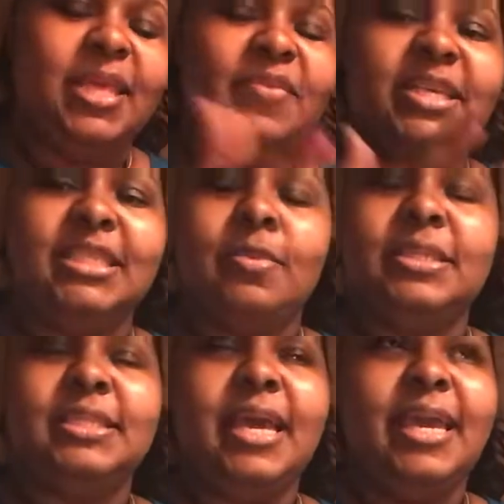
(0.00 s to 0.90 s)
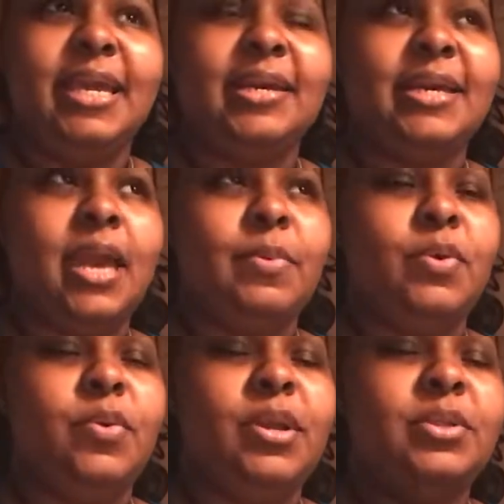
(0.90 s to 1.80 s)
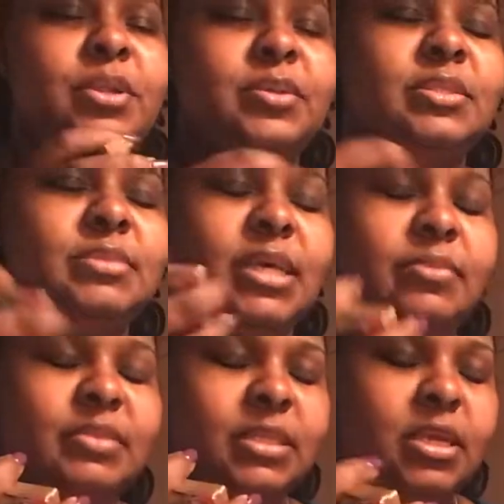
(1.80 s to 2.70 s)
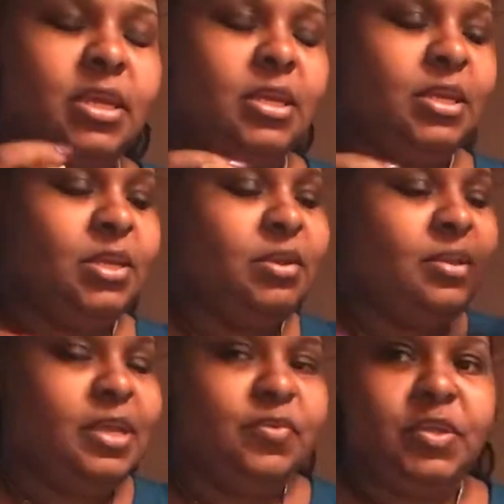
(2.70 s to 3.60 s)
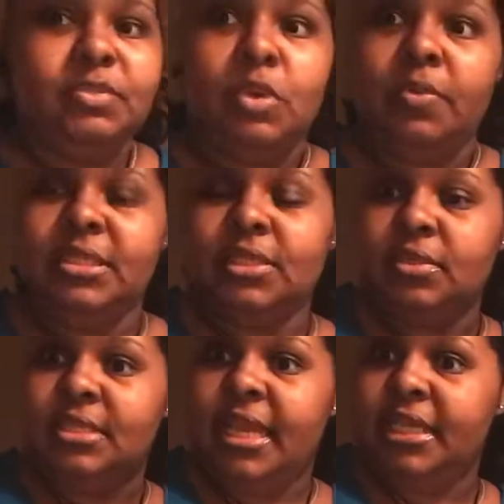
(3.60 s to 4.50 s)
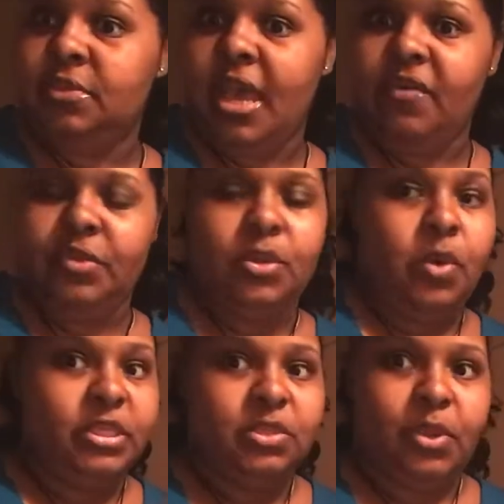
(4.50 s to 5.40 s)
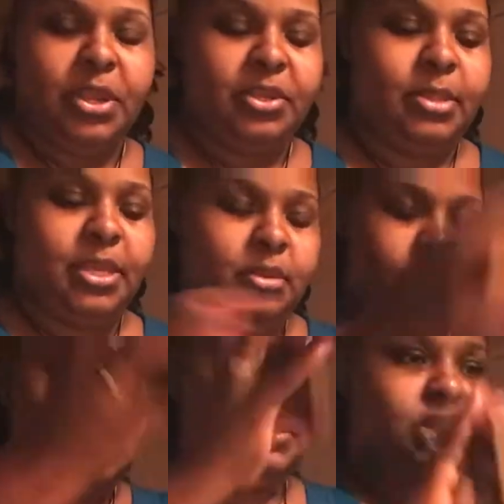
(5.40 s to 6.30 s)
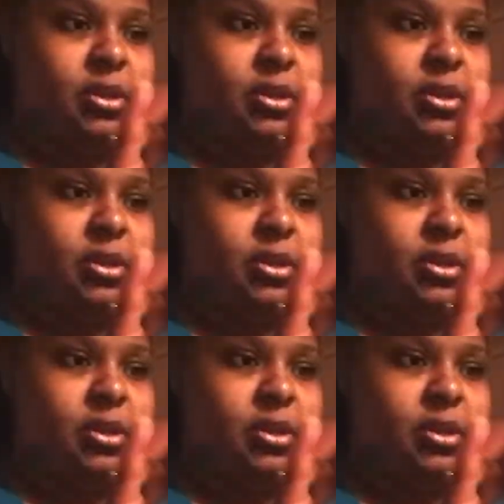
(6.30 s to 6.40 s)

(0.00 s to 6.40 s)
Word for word: I love it. It's almost like Capricorn, you know, sometimes, you know, what those moments, those days you have when you go into work and you're like, you know what,